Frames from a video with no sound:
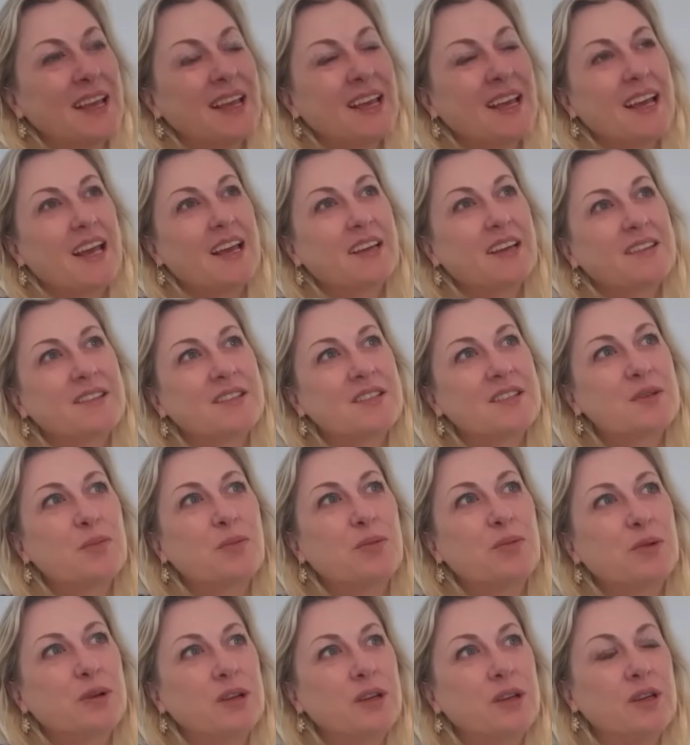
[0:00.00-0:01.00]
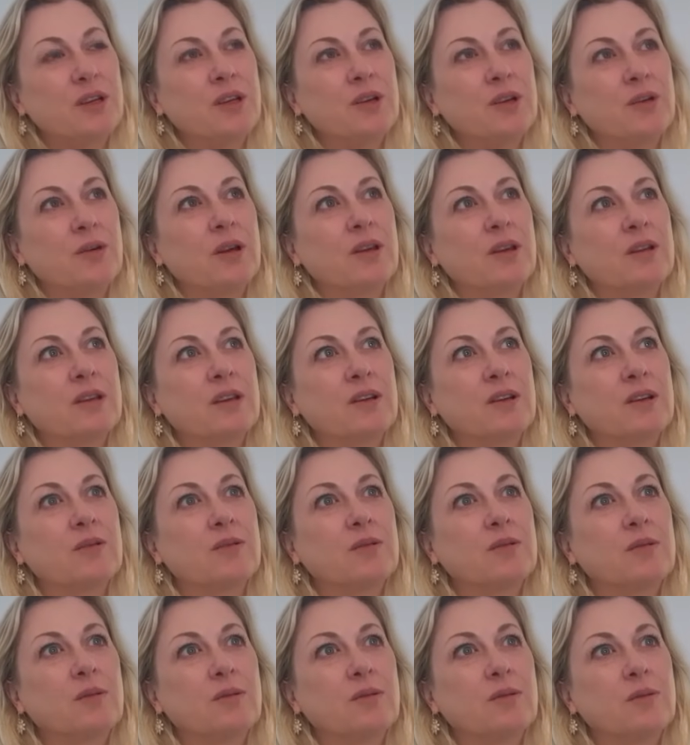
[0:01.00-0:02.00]
at this point, I think
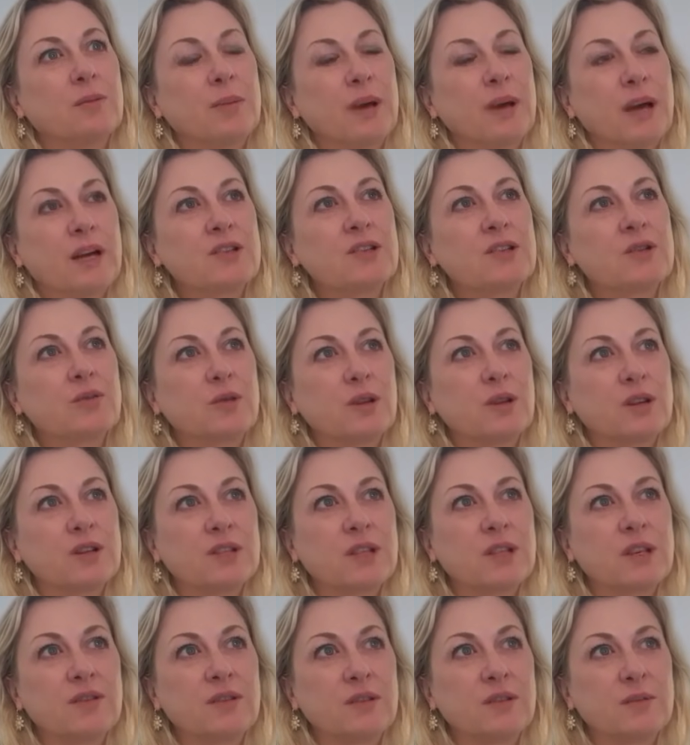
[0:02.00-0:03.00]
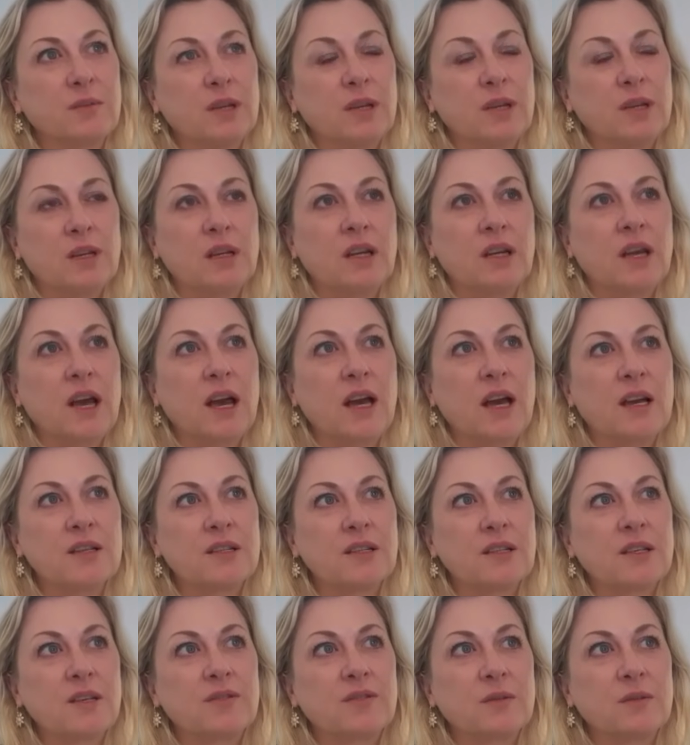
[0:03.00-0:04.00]
back to what it's given me, and it has
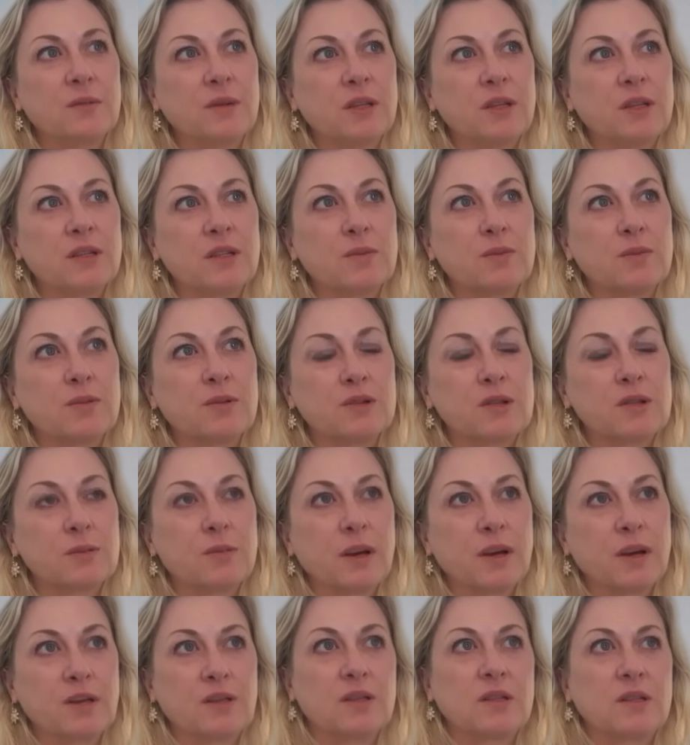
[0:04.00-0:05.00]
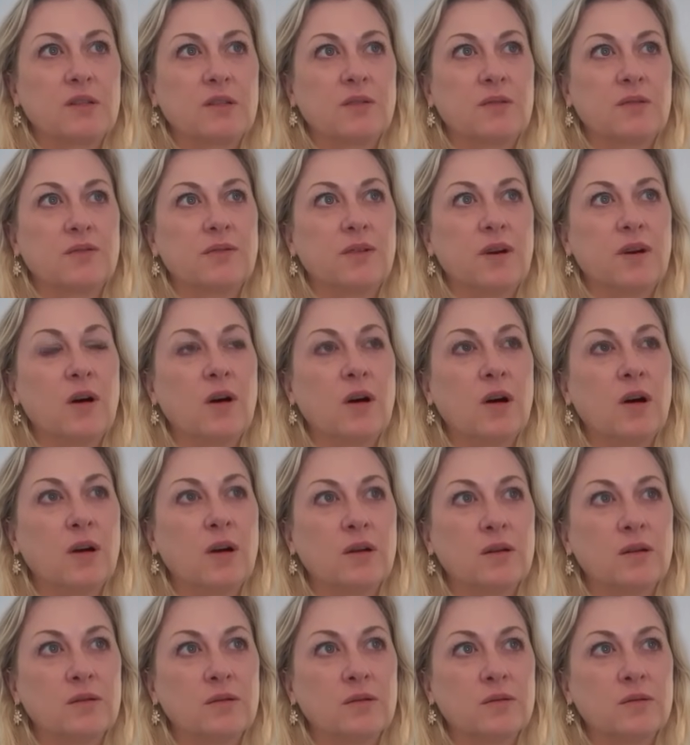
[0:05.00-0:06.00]
given me this perspective
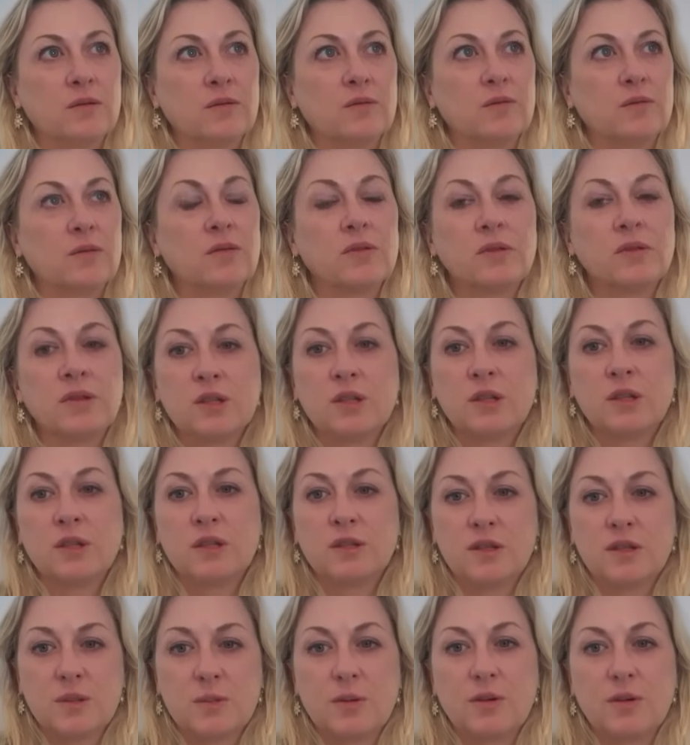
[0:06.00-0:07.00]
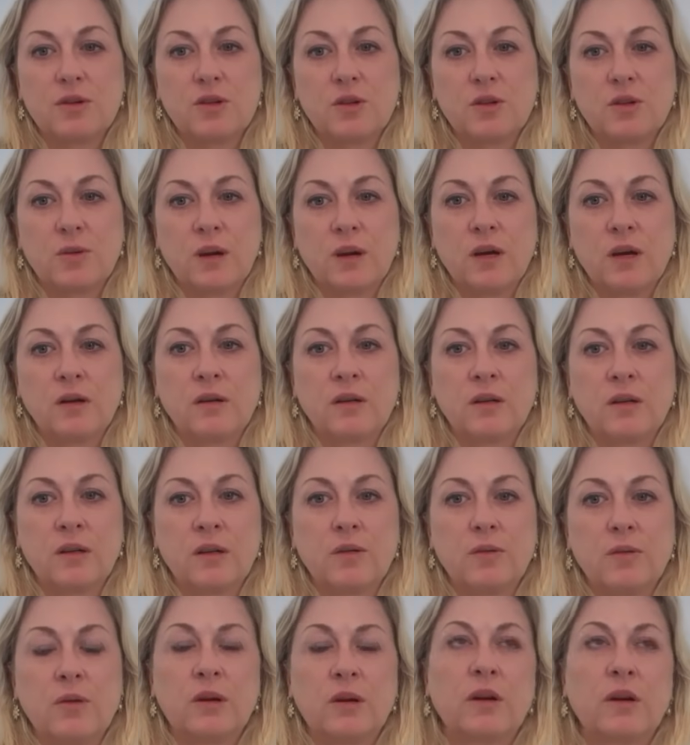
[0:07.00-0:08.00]
on religion and spirituality
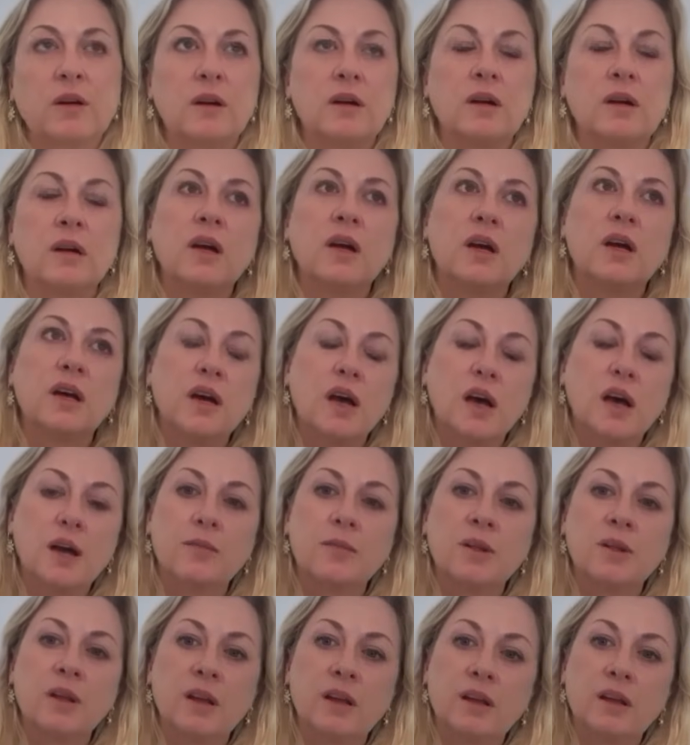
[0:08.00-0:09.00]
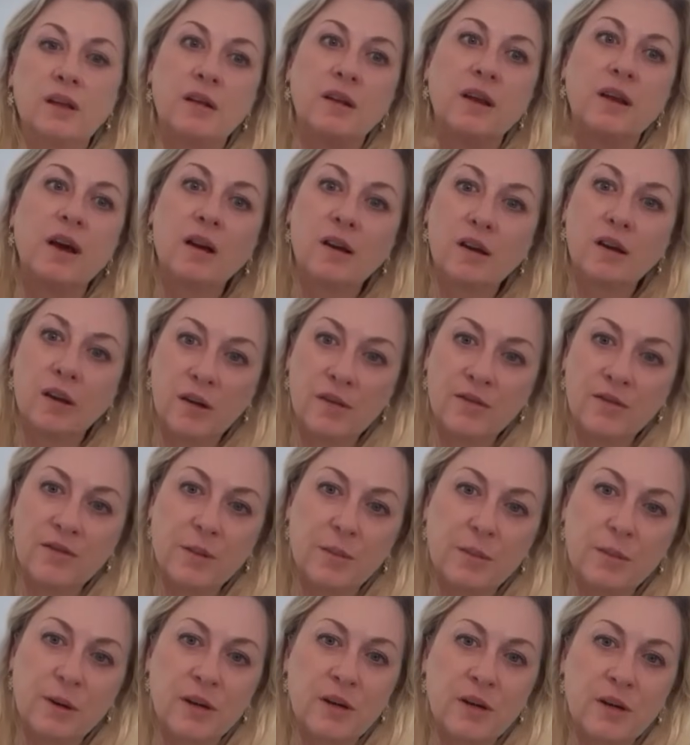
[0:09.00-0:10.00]
where I'm like not of the
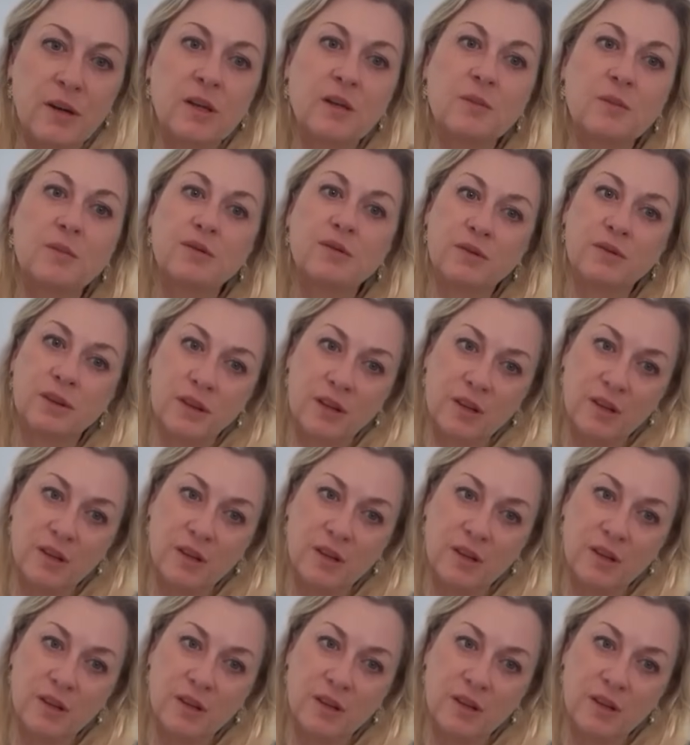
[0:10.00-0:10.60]
party, but very